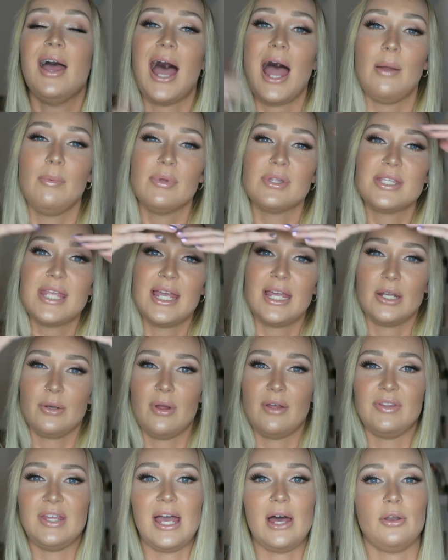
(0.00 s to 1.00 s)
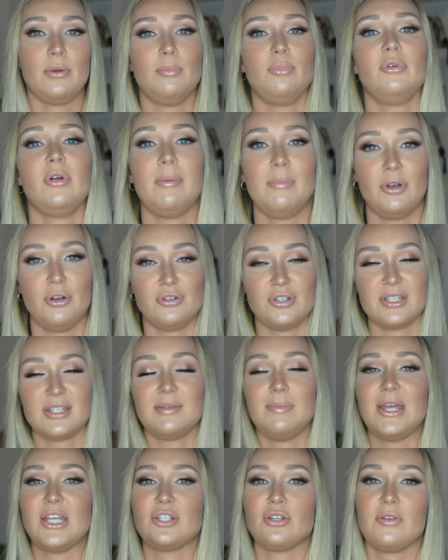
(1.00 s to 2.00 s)
I will take it around the outer perimeter just
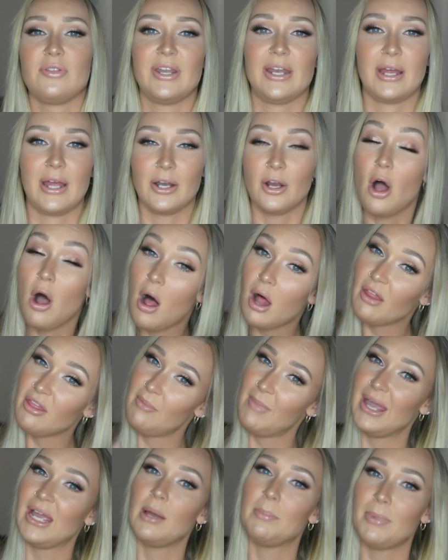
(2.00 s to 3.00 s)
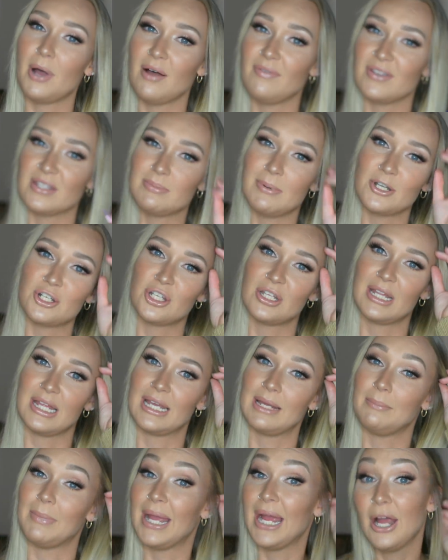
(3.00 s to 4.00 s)
to make sure that I got all the makeup off, especially
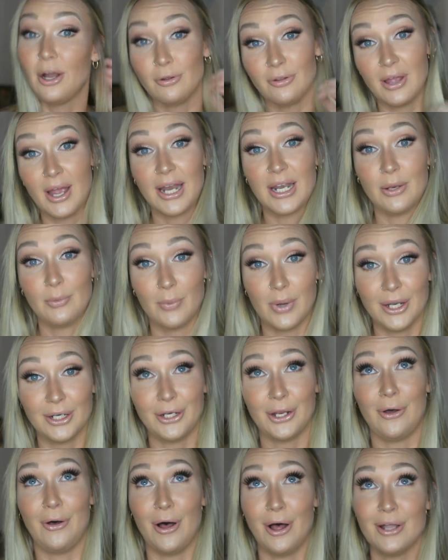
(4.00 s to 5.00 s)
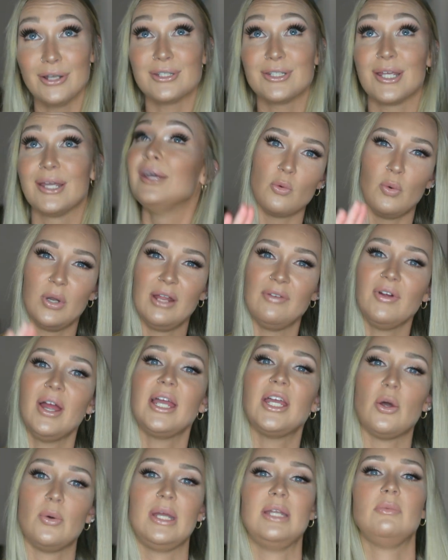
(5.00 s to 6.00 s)
like in my hairline and whatnot. Whenever
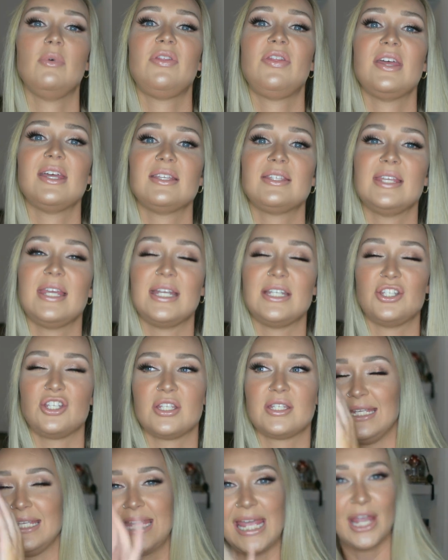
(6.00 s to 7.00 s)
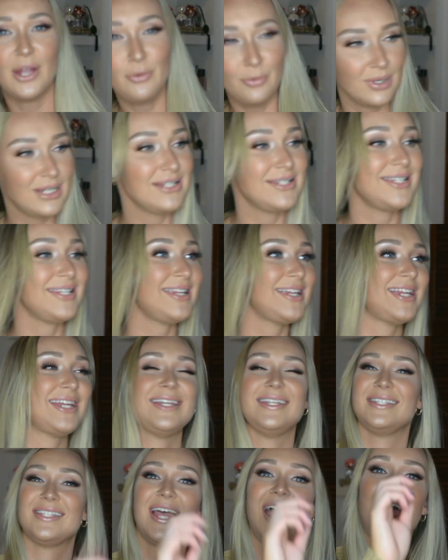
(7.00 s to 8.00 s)
I go in with this, it just
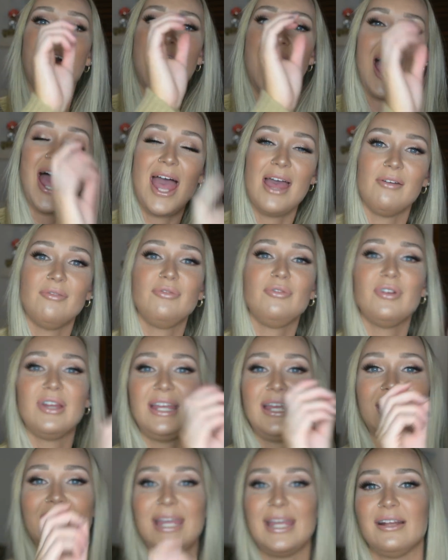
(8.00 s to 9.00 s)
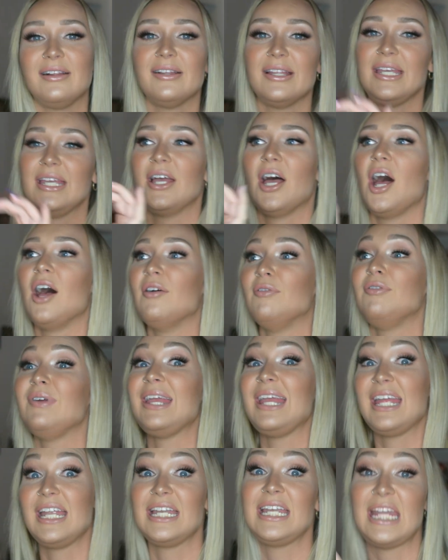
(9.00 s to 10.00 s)
guarantees every inkling of
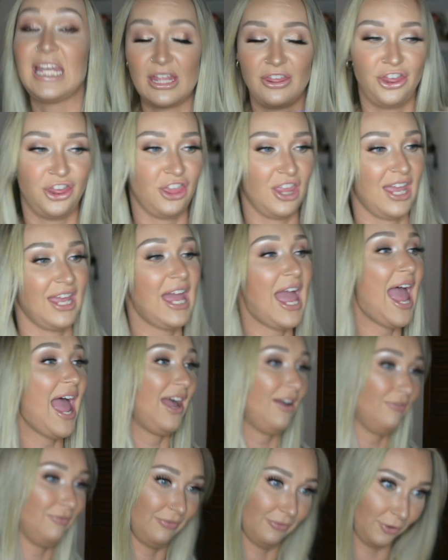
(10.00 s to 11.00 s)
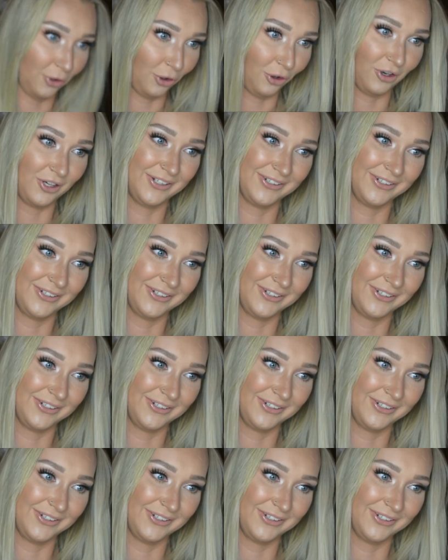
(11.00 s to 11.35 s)
anything ever